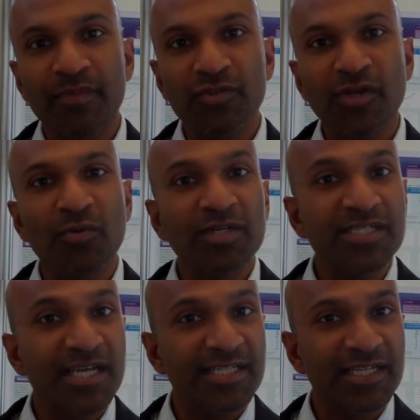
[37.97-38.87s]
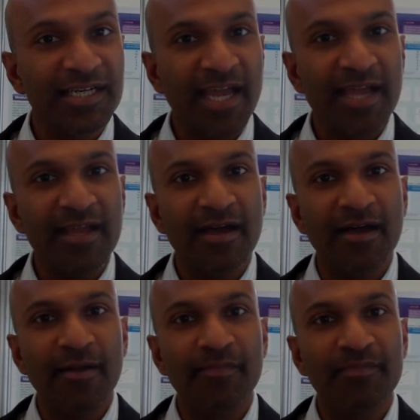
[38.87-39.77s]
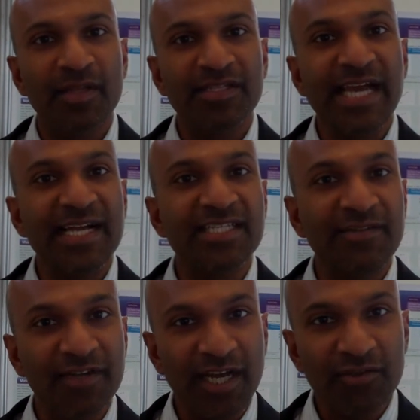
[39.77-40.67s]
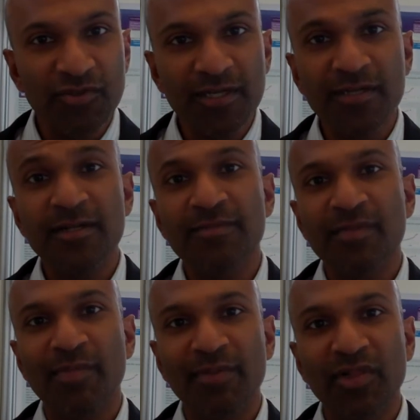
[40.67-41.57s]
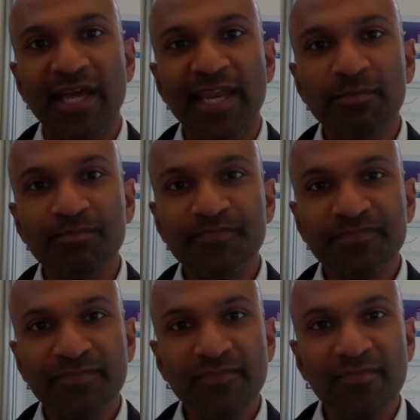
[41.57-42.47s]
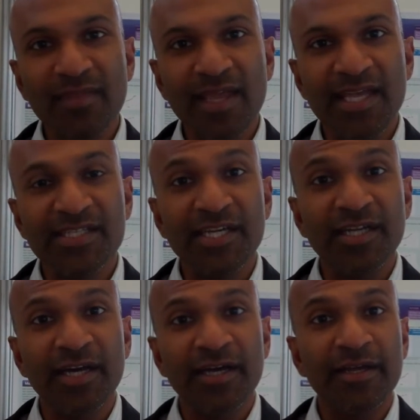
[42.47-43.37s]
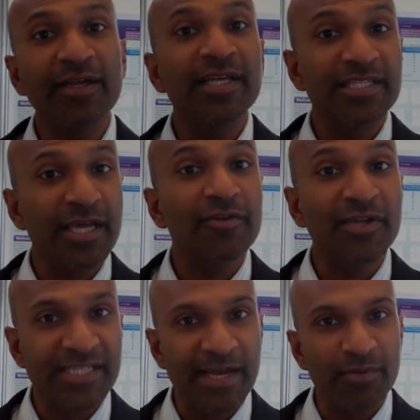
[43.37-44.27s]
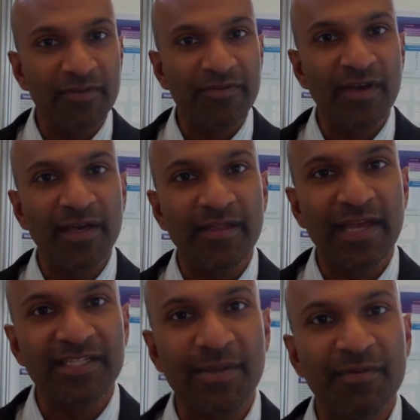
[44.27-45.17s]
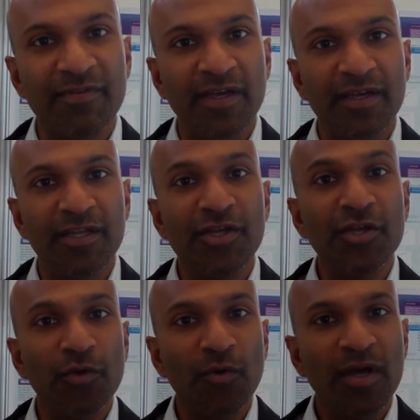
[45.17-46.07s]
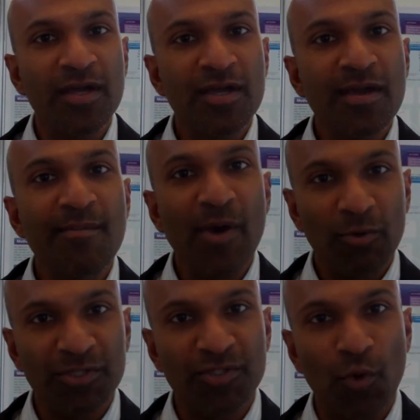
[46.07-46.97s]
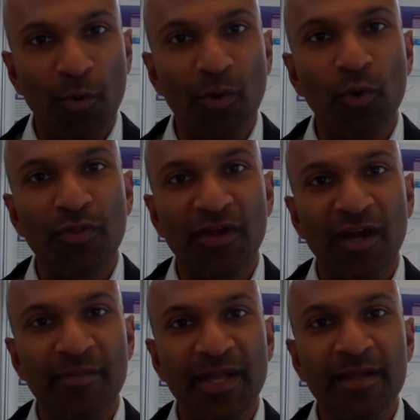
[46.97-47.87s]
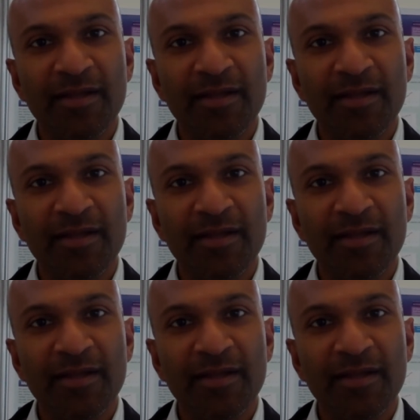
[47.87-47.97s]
The drug we're discussing today, TAK-700 by Millennium, is another example of that type of a new potent hormonal therapy.